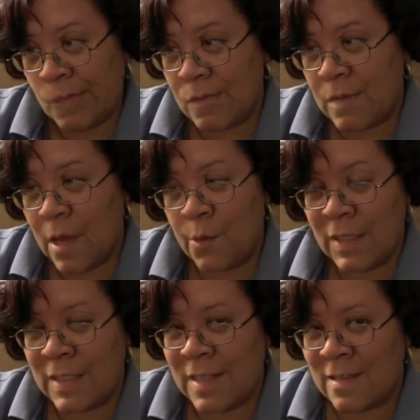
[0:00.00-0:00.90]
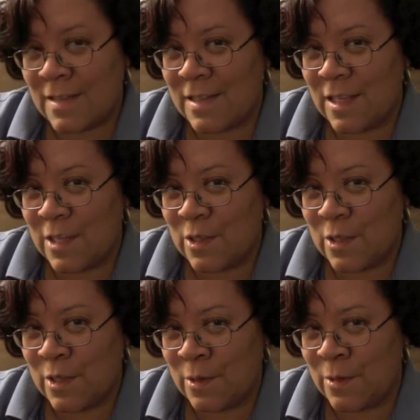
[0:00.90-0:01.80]
I really didn't study
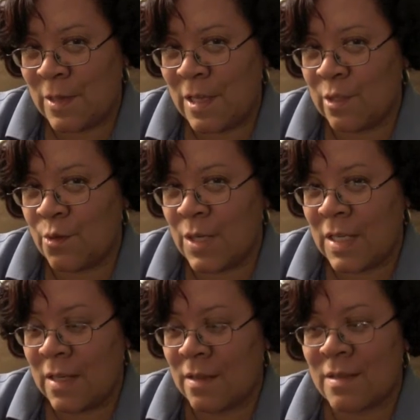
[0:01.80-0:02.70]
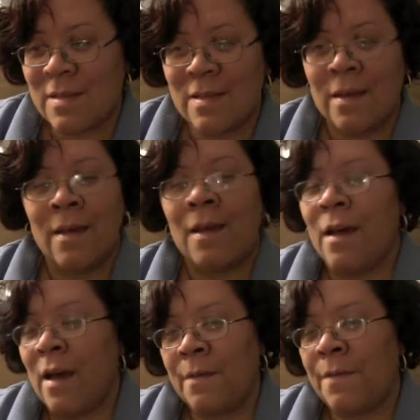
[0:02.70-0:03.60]
the ingredients,
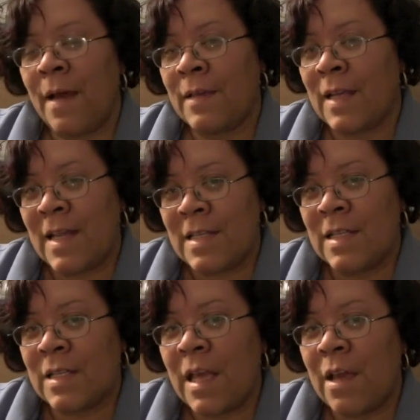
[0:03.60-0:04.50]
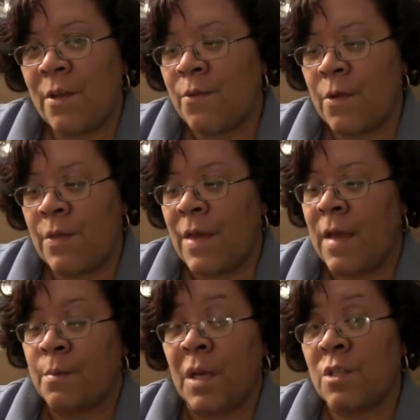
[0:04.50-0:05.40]
I found that I didn't care for it
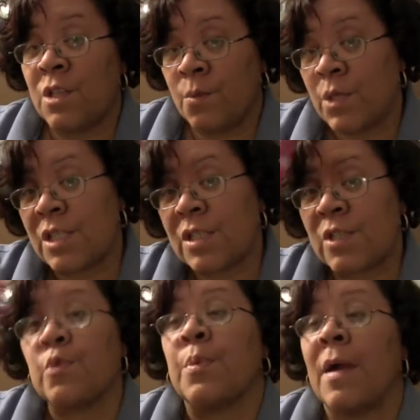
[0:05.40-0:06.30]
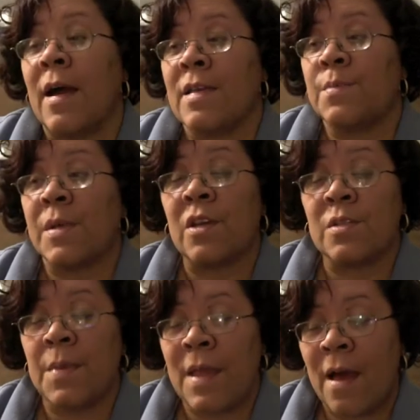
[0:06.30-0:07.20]
that much, and which is a surprise because
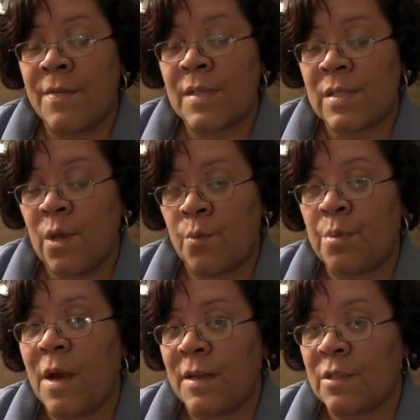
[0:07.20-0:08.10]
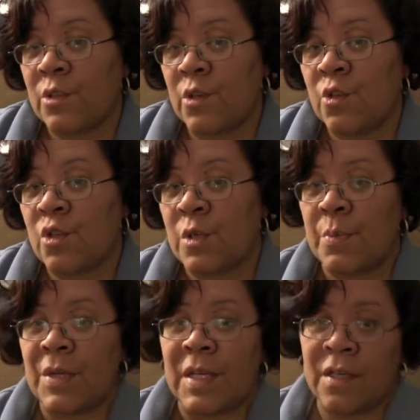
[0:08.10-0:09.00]
Beyond the Zone products are usually
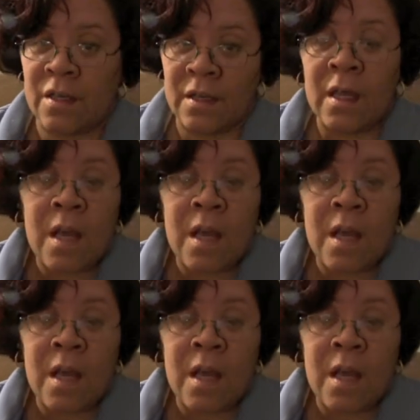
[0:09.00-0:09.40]
pretty good.